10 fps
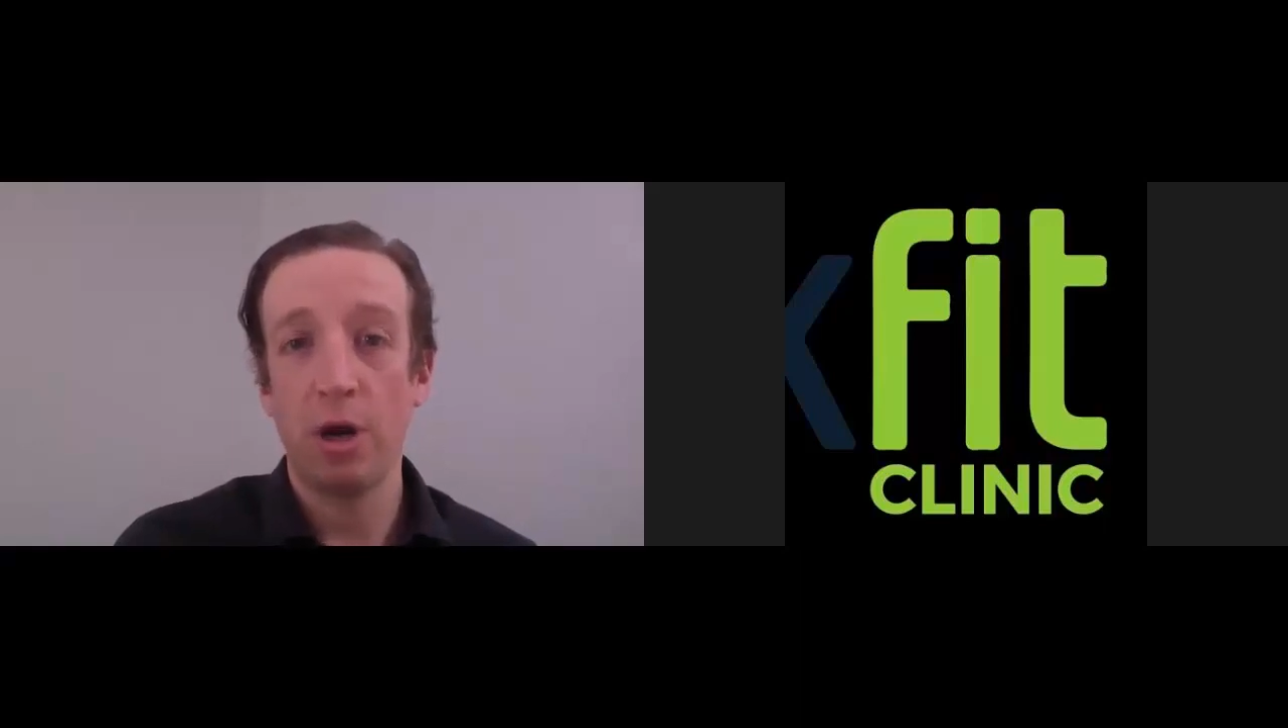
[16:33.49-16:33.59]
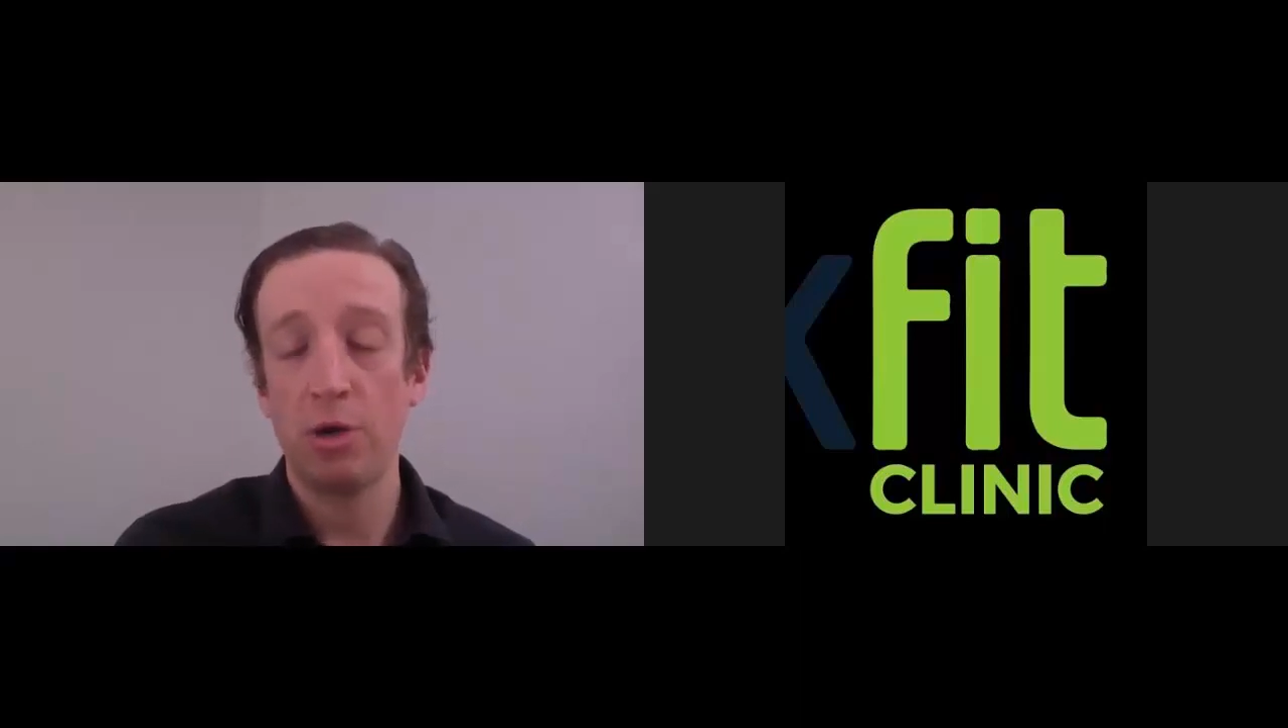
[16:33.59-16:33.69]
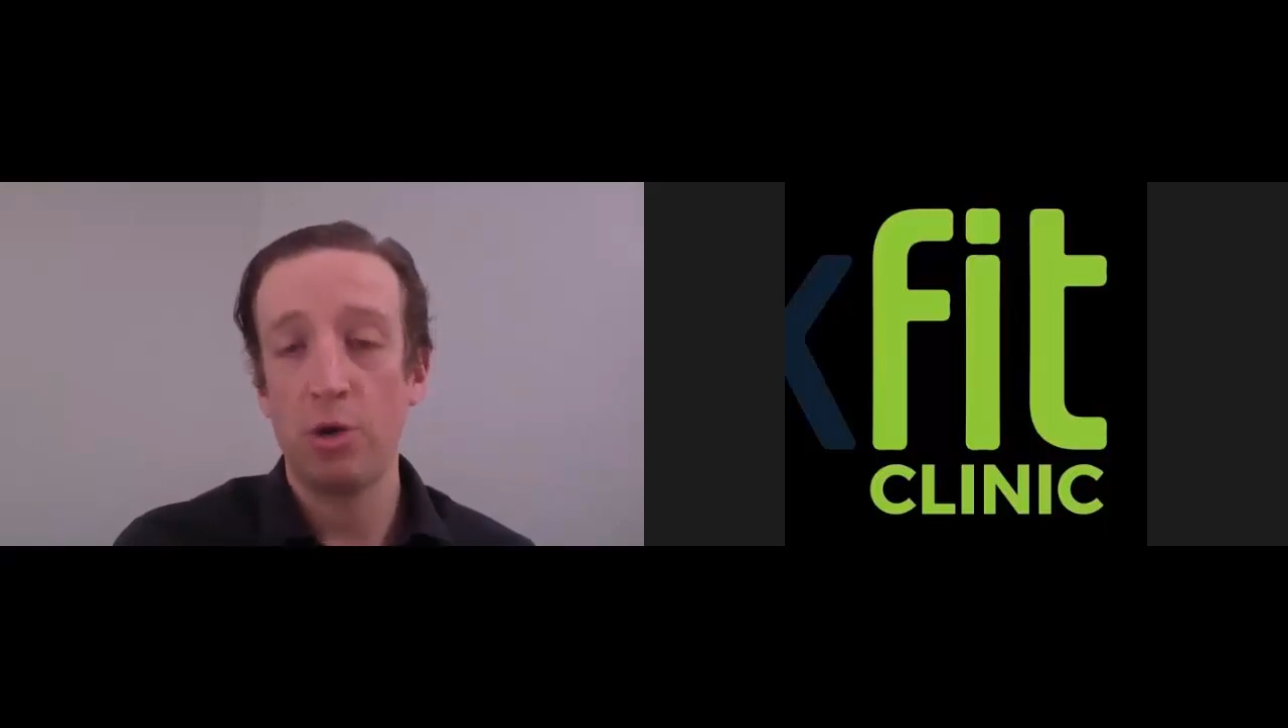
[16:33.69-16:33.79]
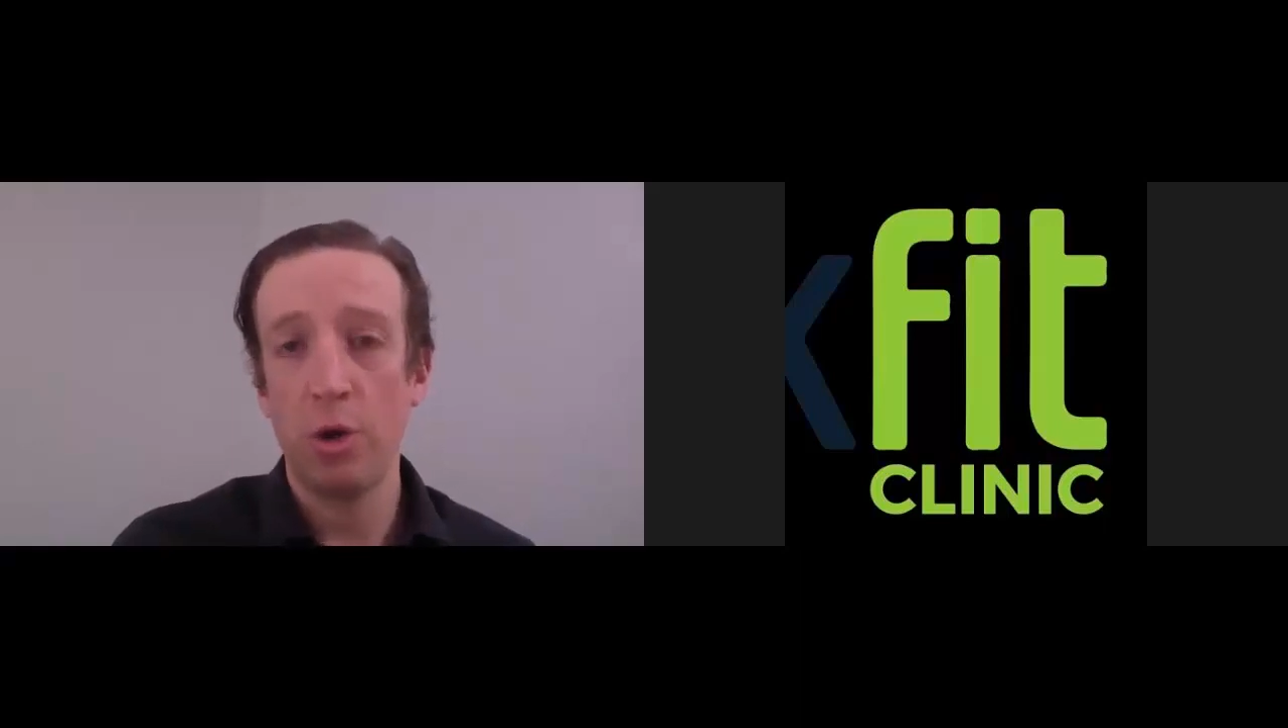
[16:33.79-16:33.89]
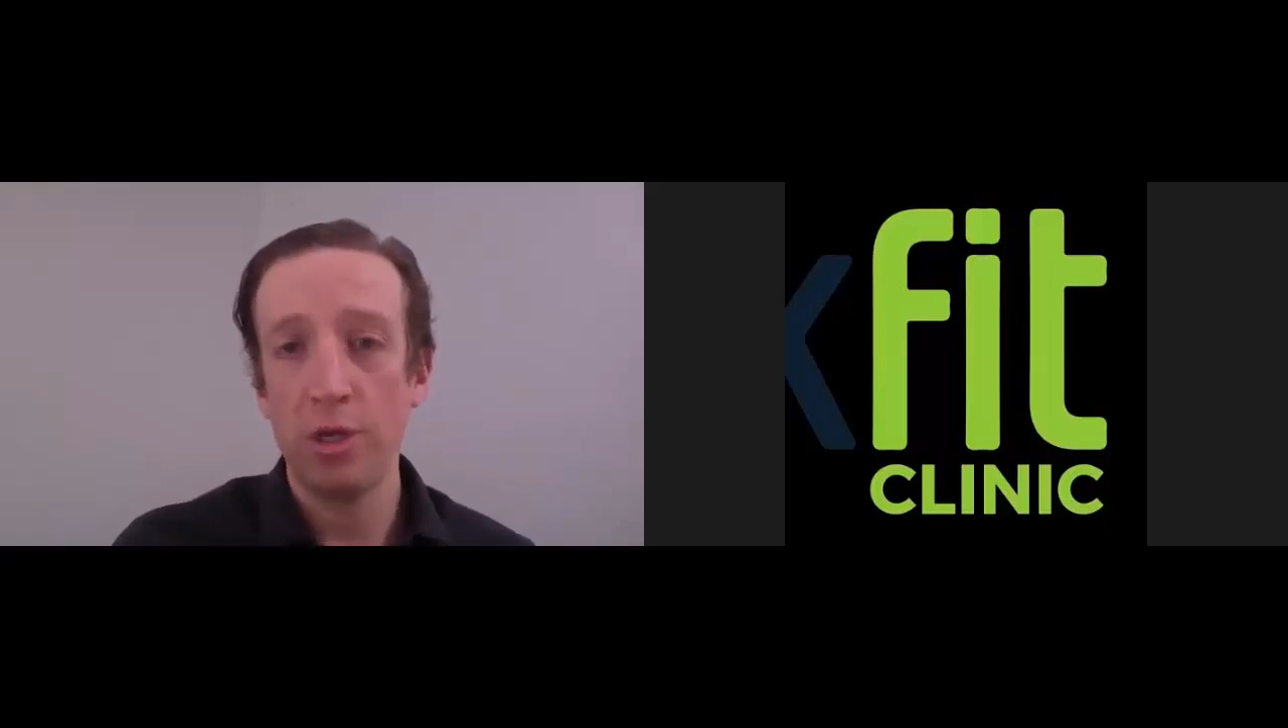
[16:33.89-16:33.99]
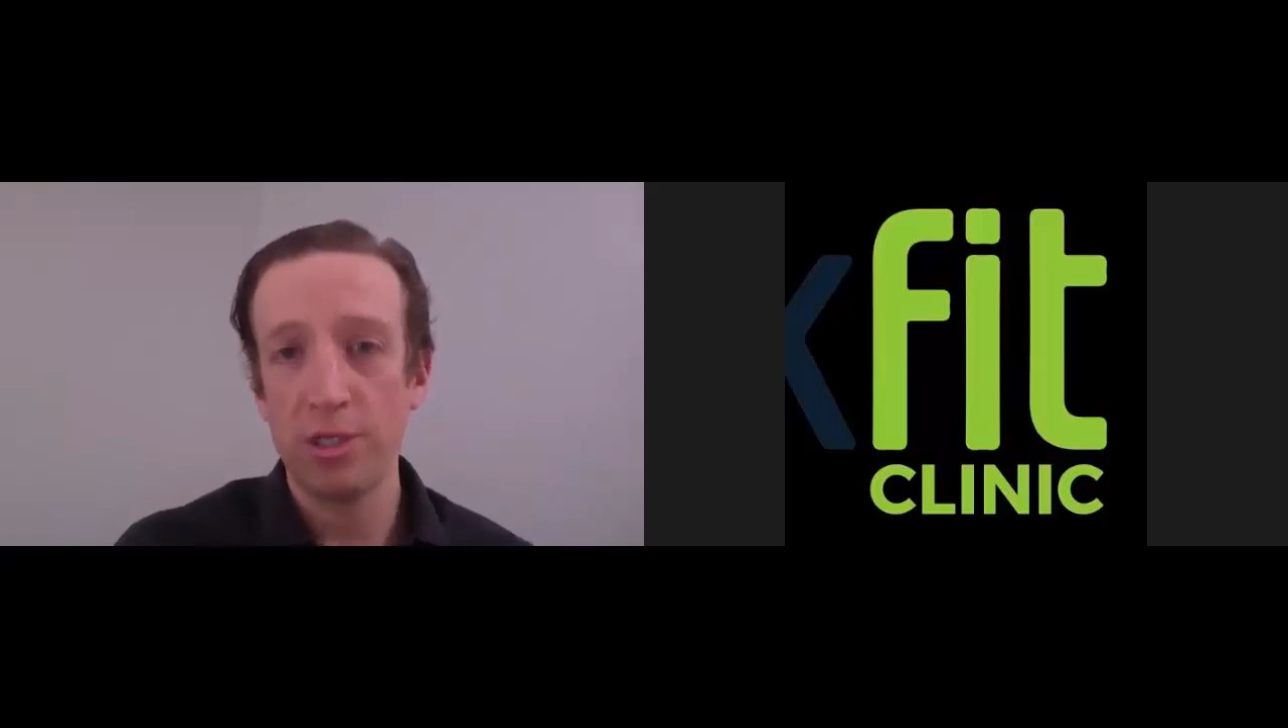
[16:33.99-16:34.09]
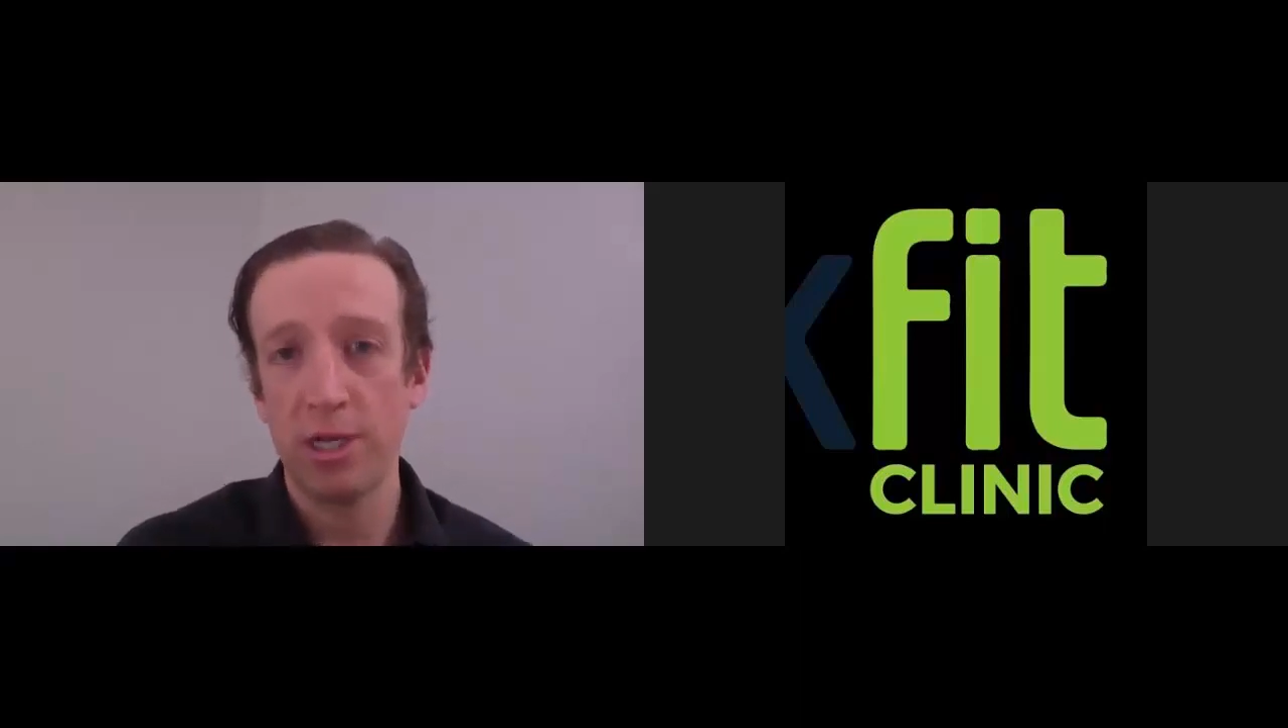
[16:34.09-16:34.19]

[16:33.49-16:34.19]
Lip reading: Dr. Doyle